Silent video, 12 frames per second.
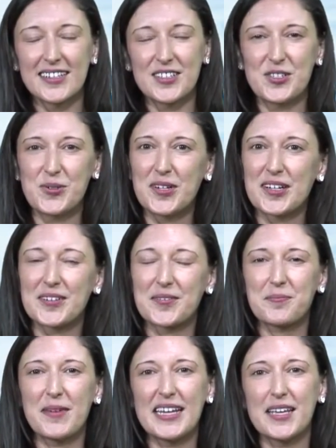Sure.
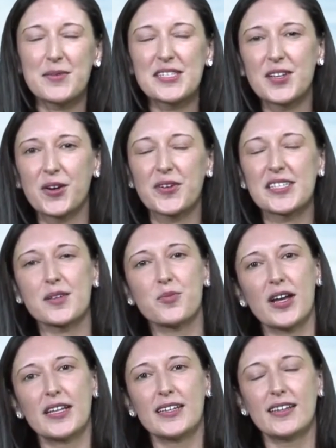My name is Karissa
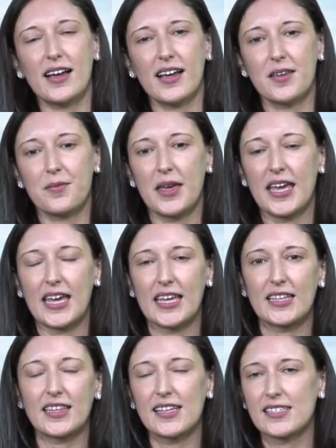Brennan. I'm
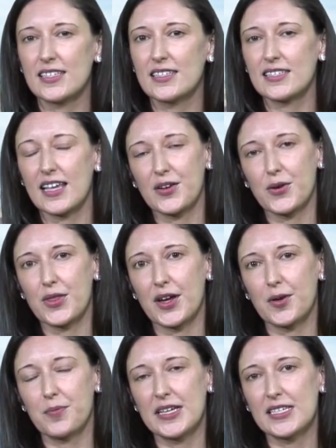a licensed
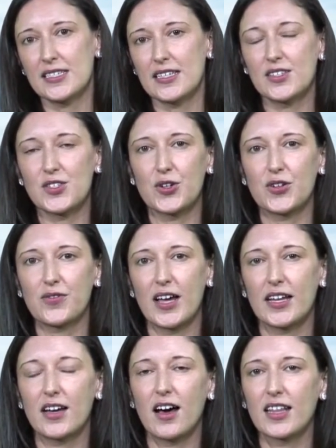psychotherapist and
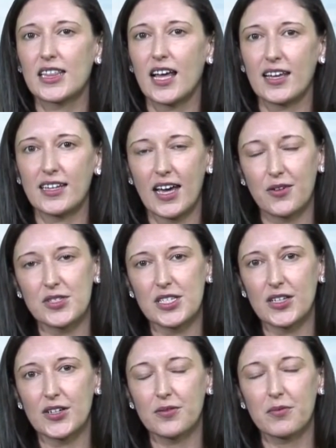certified online
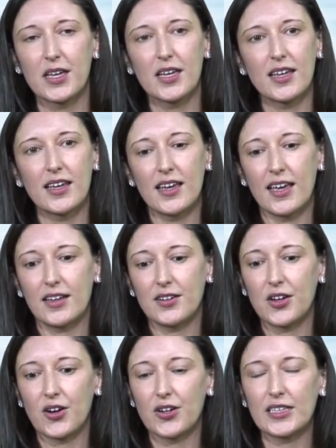counselor.
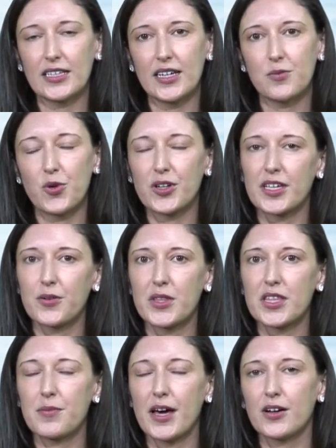And currently I'm working
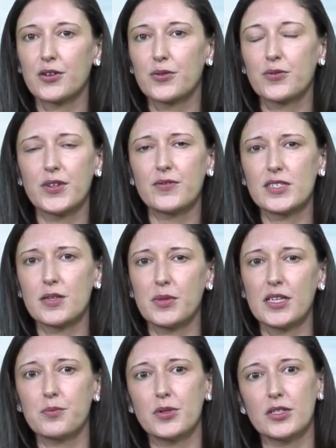with about 50
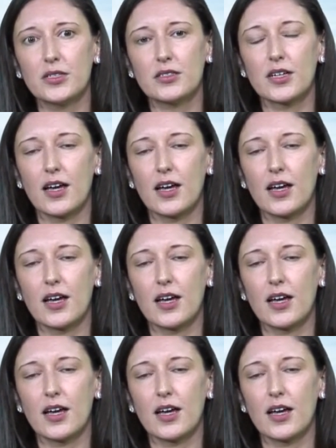people